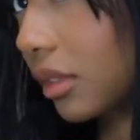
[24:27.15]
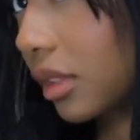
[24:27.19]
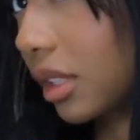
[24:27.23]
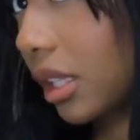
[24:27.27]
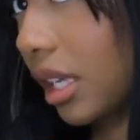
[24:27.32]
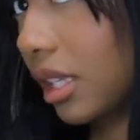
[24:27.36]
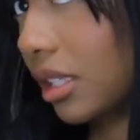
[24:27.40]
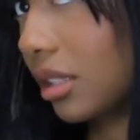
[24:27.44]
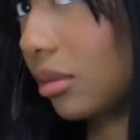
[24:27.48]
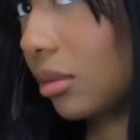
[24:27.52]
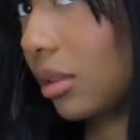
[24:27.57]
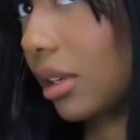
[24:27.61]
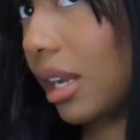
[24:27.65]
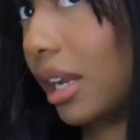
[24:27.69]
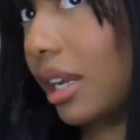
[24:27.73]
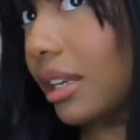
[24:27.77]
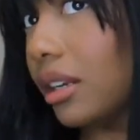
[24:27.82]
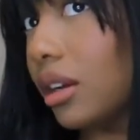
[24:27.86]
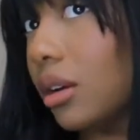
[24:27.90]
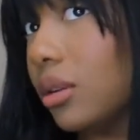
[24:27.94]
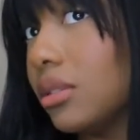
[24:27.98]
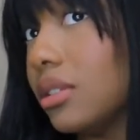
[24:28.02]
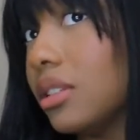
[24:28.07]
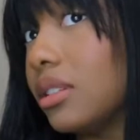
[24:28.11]
that's when I
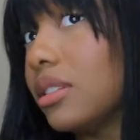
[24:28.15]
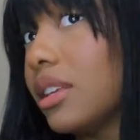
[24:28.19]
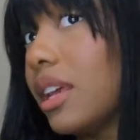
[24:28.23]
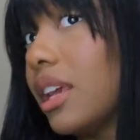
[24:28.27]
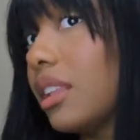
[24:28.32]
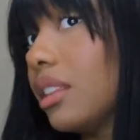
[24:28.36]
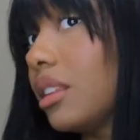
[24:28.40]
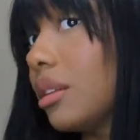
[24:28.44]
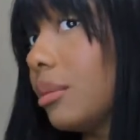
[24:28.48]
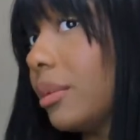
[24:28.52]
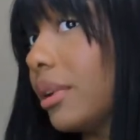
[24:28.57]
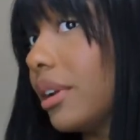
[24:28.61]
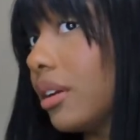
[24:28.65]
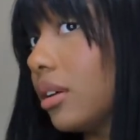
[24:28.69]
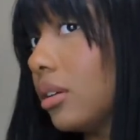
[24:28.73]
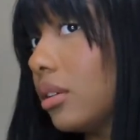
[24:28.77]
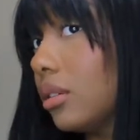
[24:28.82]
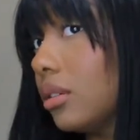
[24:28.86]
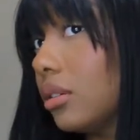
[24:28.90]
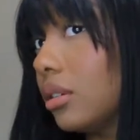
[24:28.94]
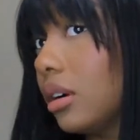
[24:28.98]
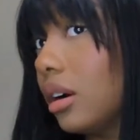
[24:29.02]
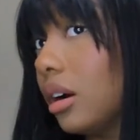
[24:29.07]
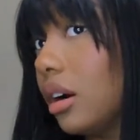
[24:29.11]
know to take the
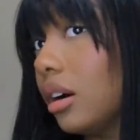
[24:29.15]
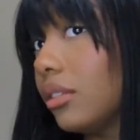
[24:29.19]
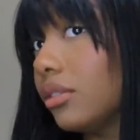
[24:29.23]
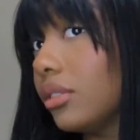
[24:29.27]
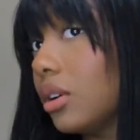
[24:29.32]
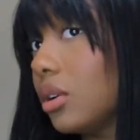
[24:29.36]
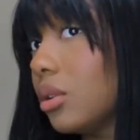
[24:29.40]
barrel off.